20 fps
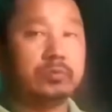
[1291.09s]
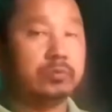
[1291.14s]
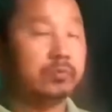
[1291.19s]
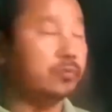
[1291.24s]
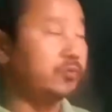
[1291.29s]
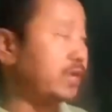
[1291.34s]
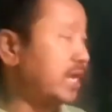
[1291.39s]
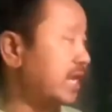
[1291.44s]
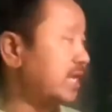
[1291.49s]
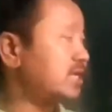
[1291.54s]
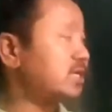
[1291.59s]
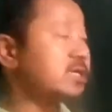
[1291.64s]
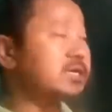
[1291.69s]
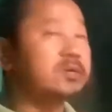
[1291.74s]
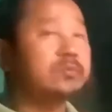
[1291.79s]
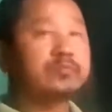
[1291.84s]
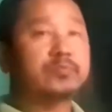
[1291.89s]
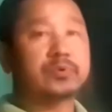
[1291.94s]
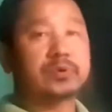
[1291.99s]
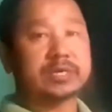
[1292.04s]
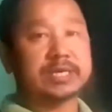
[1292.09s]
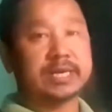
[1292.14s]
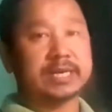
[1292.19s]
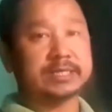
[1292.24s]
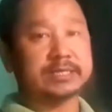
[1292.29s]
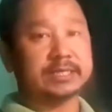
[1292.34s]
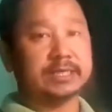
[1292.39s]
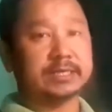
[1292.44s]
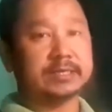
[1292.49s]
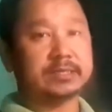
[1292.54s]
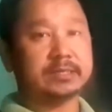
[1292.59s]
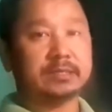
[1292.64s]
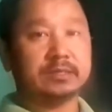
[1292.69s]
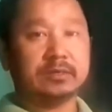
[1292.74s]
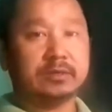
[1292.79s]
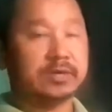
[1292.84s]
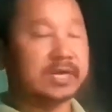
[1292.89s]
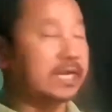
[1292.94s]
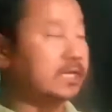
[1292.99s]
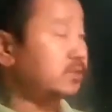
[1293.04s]
we are protected.
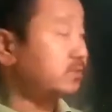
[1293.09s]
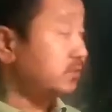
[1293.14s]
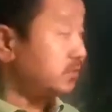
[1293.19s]
All right,